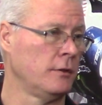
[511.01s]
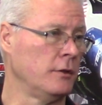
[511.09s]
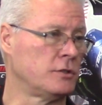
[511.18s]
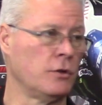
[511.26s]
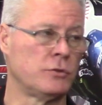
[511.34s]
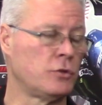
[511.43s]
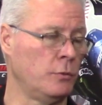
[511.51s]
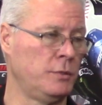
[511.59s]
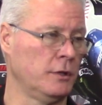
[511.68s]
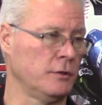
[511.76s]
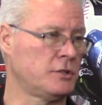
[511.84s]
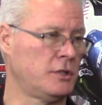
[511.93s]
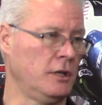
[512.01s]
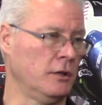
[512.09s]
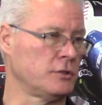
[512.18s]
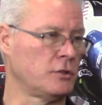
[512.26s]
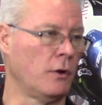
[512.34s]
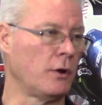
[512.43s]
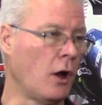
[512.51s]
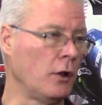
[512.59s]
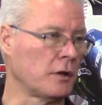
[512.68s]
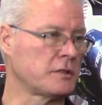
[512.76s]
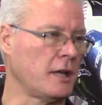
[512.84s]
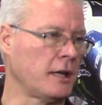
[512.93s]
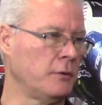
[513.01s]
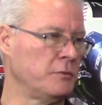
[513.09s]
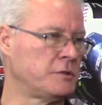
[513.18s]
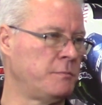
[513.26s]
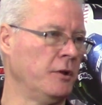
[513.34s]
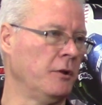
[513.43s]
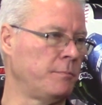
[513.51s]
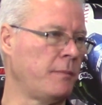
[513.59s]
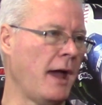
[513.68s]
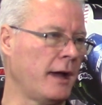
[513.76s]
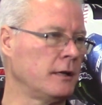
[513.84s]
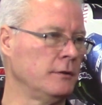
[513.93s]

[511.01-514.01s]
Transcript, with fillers: There's no tubular steel, so it all looks like it was built back